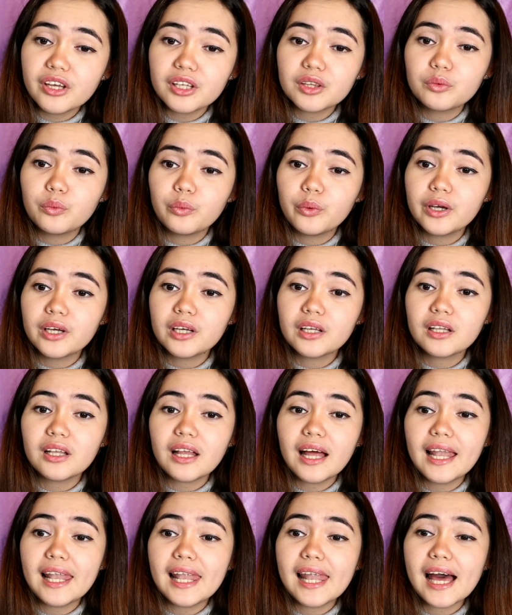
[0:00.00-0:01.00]
it
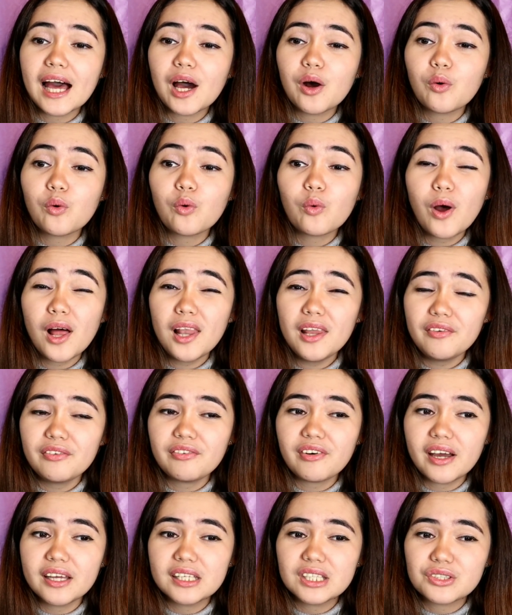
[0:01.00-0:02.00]
will allow
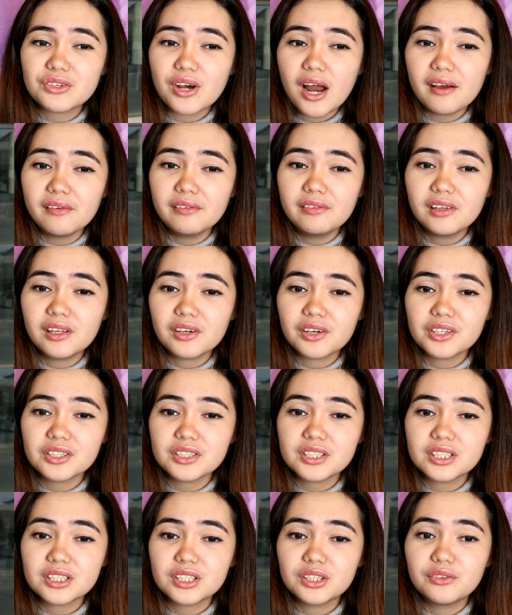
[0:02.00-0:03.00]
qualified
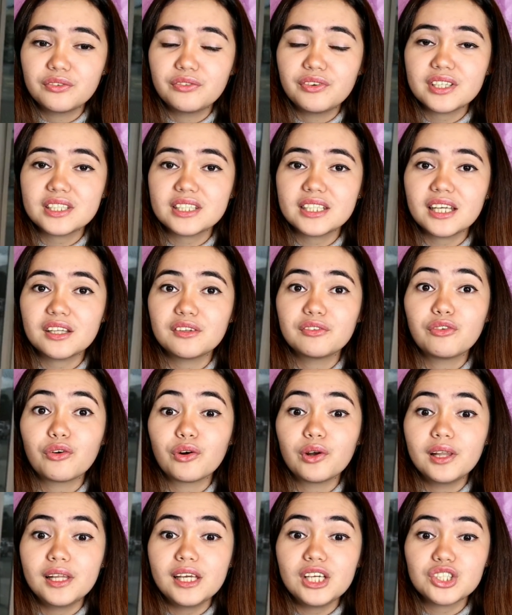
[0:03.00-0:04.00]
travelers to visit
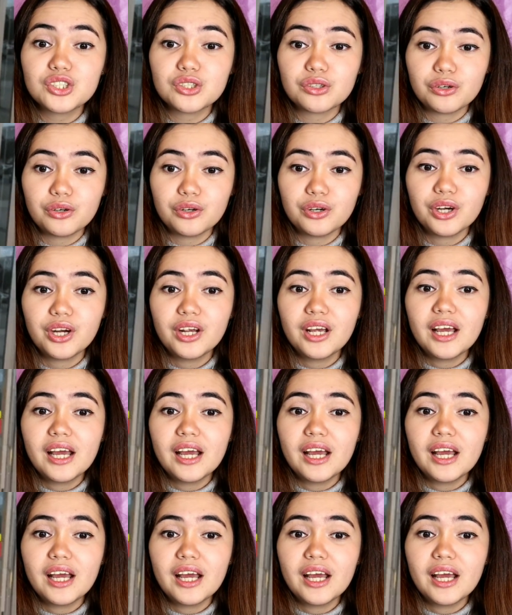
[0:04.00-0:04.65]
for leisure,